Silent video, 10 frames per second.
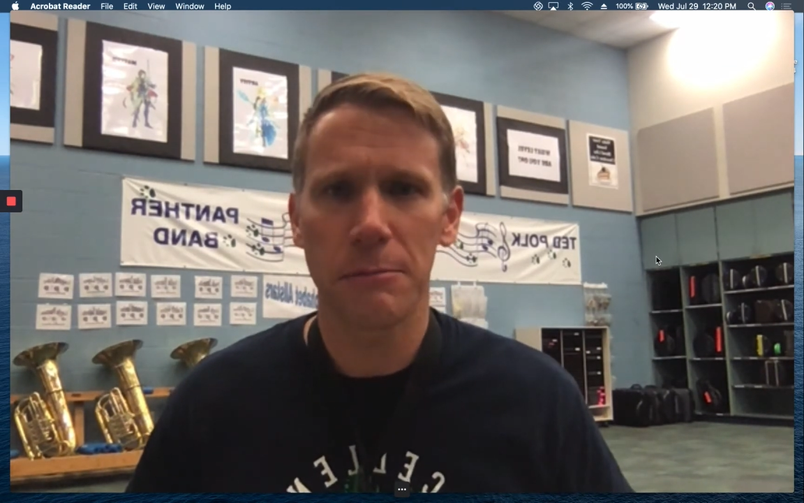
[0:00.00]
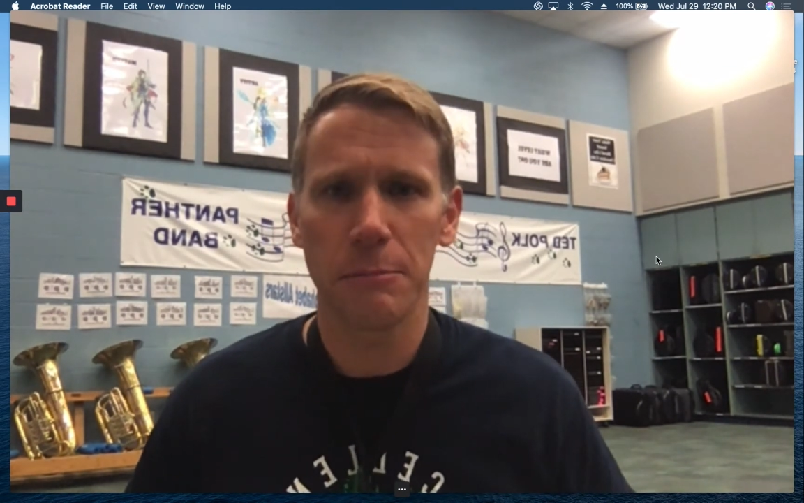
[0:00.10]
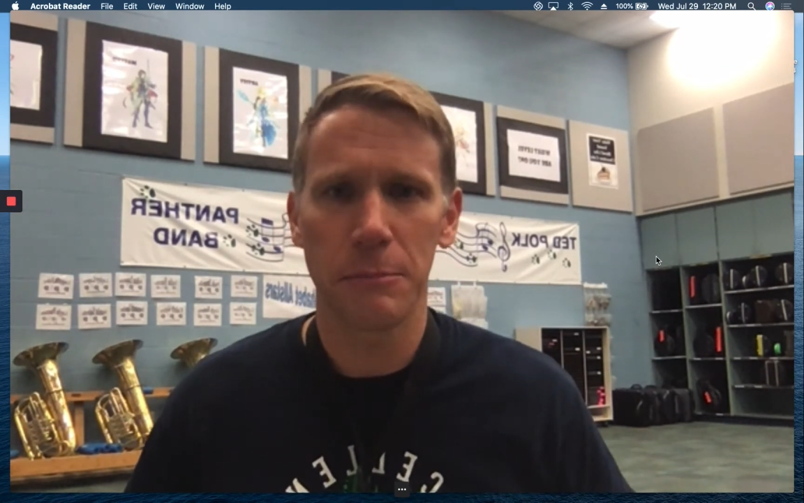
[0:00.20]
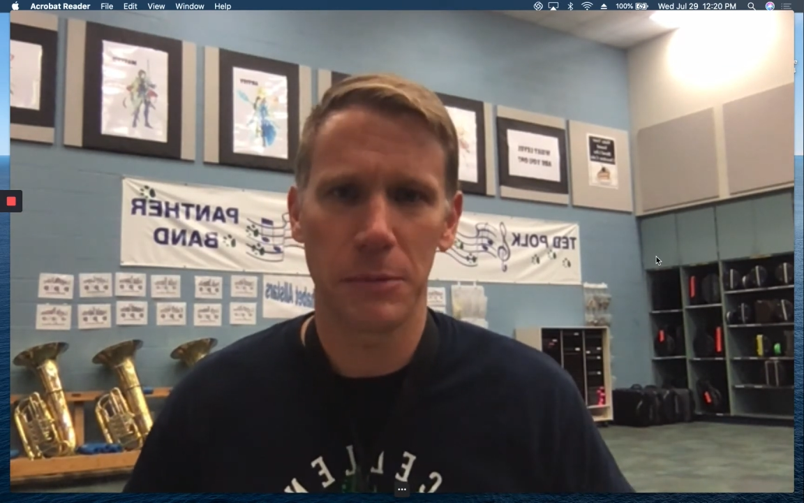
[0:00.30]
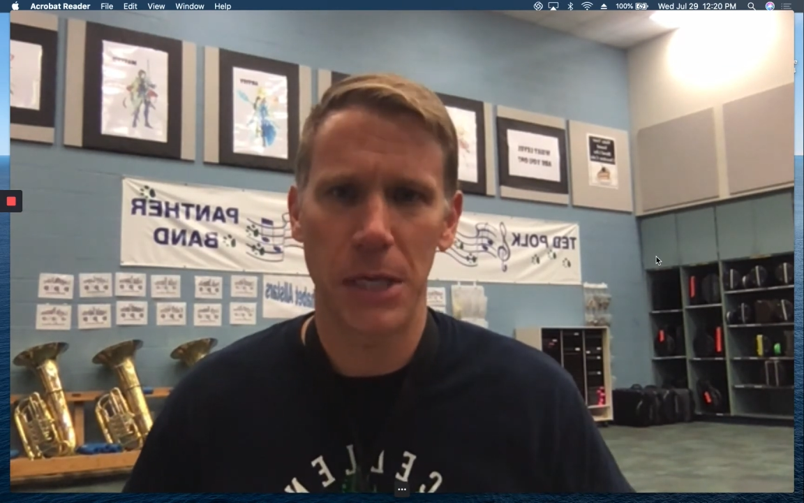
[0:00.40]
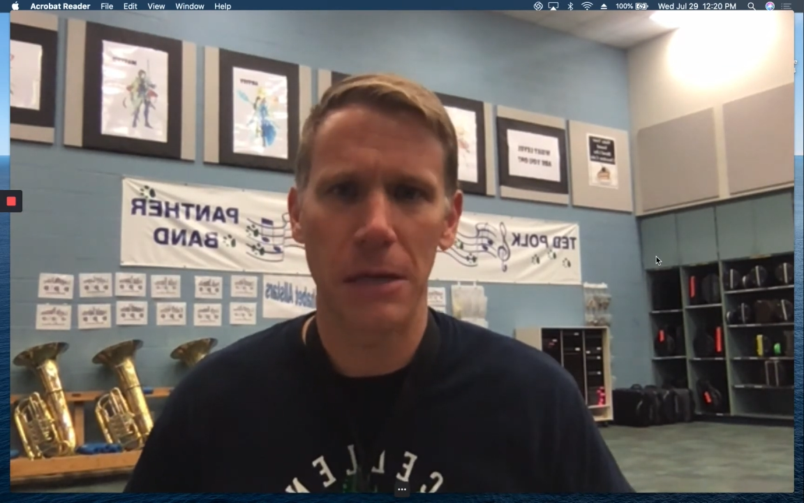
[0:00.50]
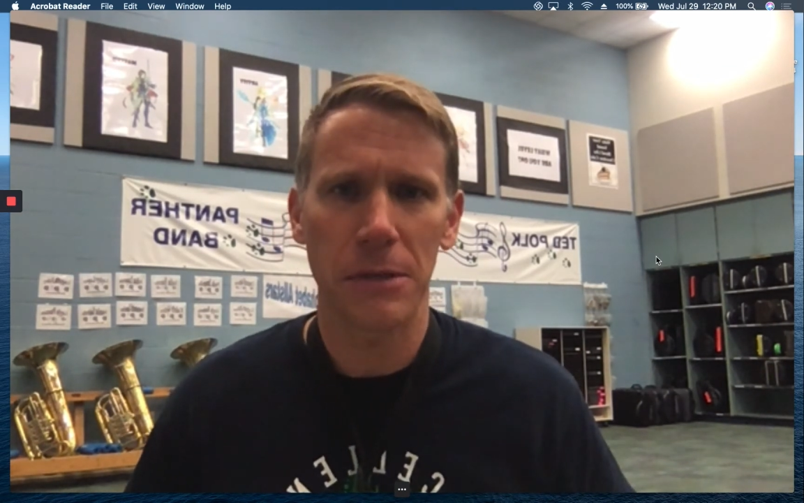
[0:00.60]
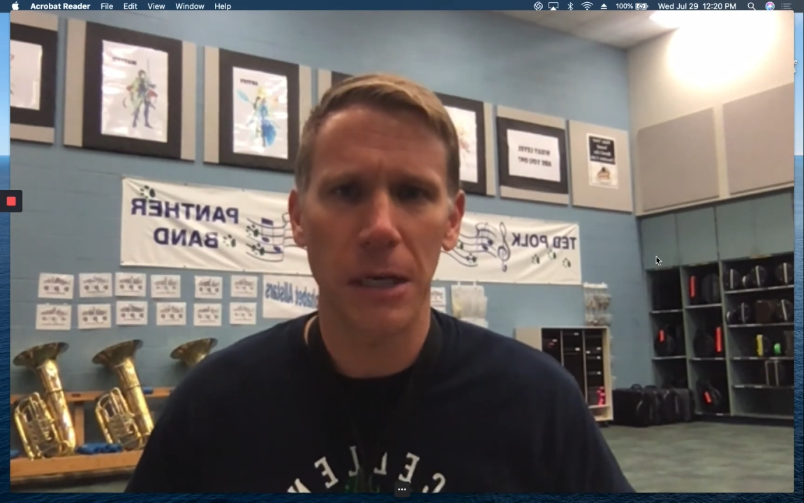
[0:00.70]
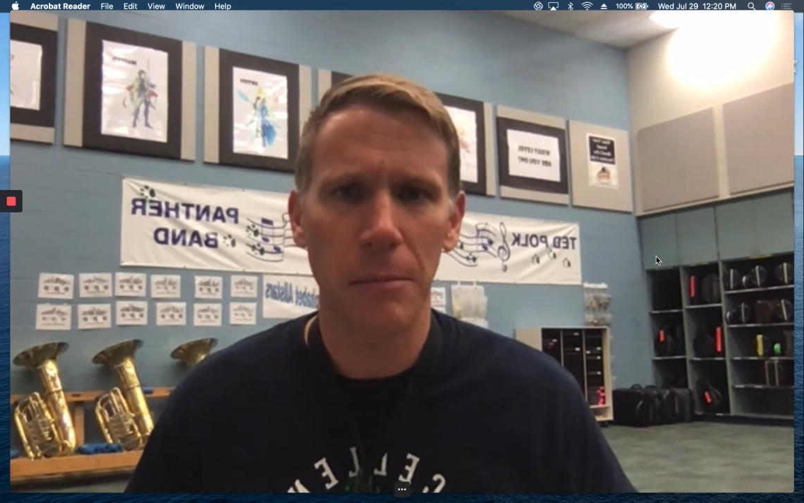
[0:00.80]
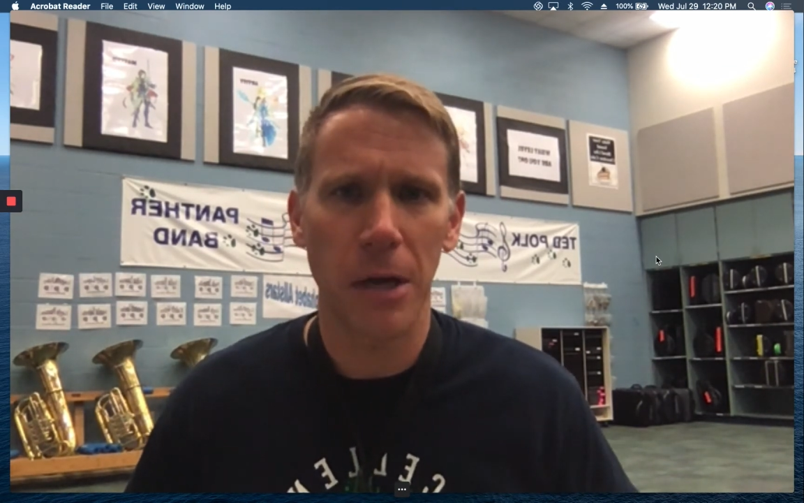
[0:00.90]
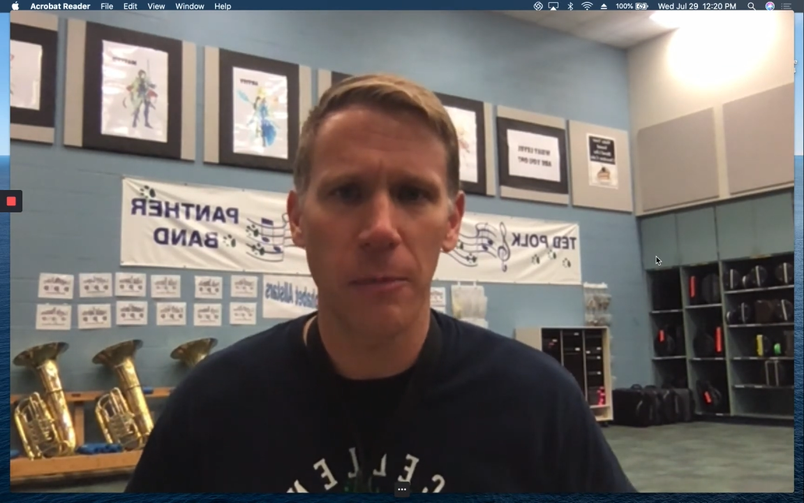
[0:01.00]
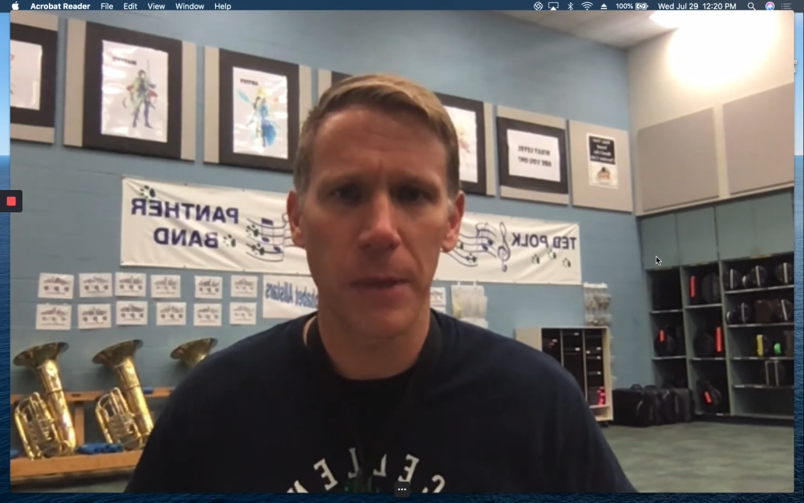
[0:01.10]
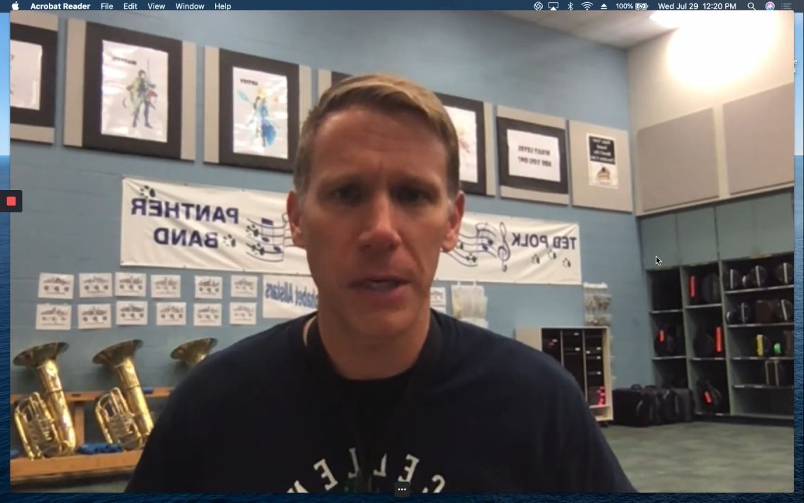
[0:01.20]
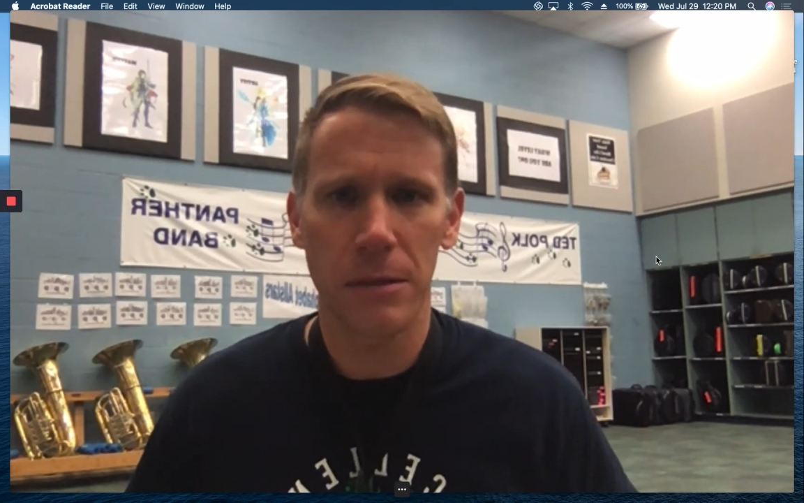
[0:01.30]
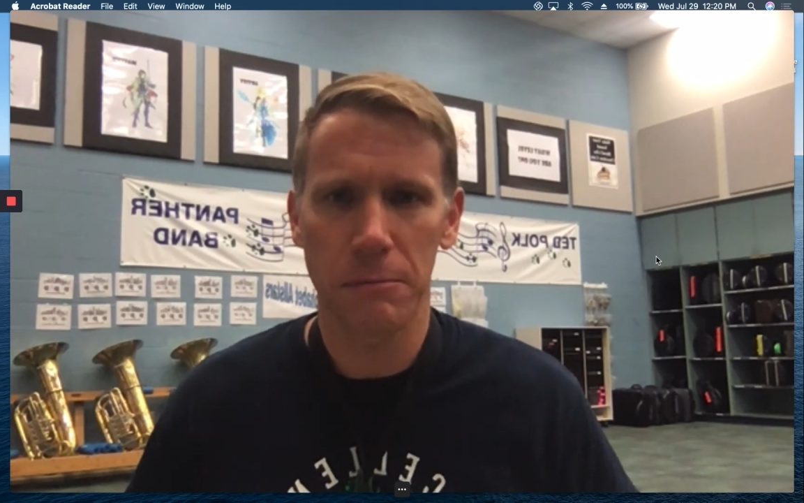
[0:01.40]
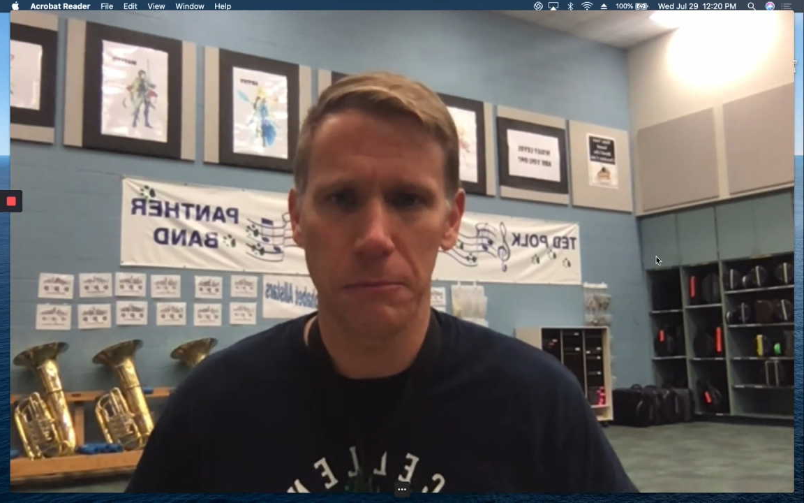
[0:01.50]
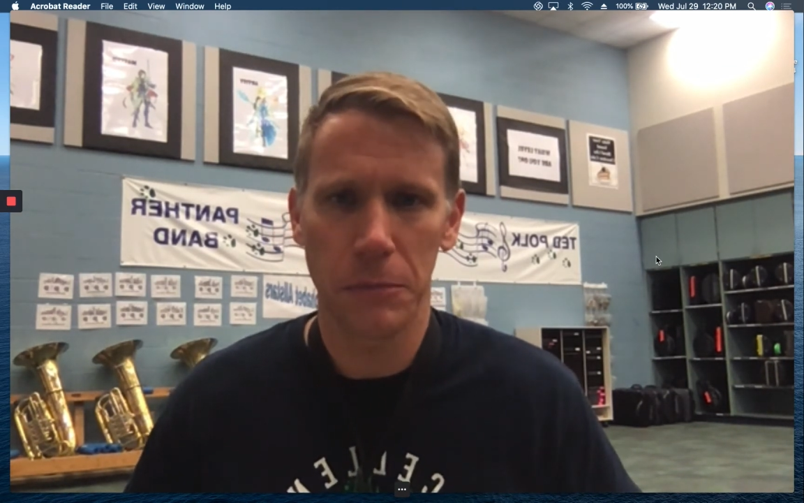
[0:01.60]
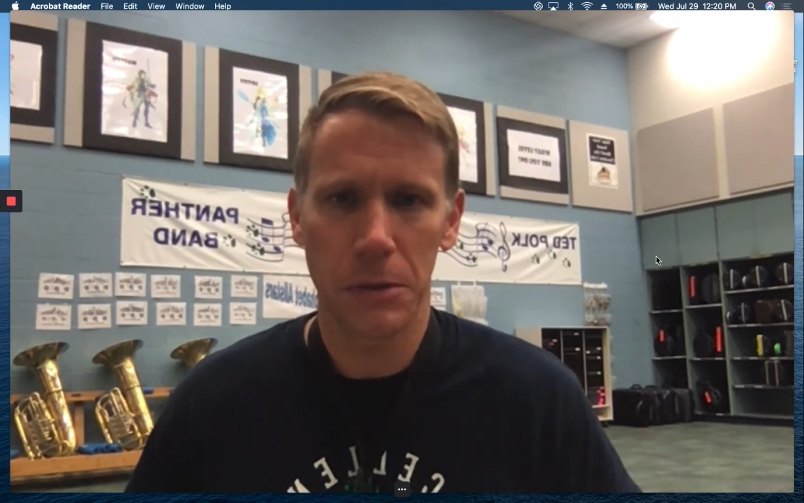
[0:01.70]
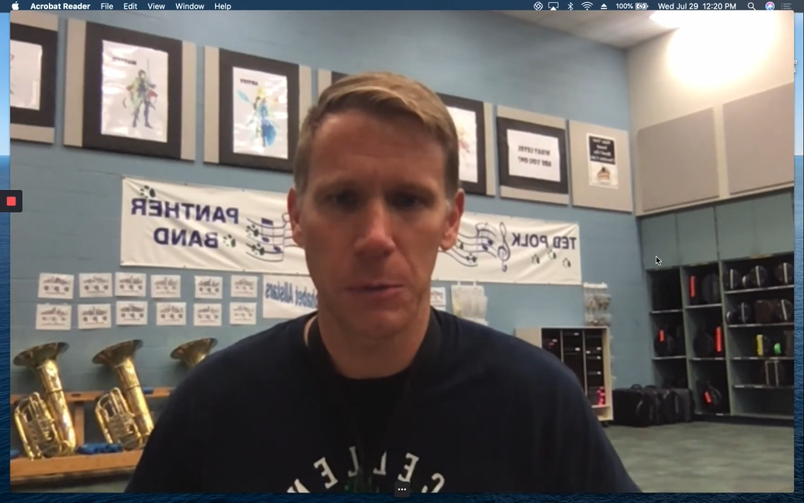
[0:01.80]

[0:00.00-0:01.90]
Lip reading: Sounds like a mouthpiece. What's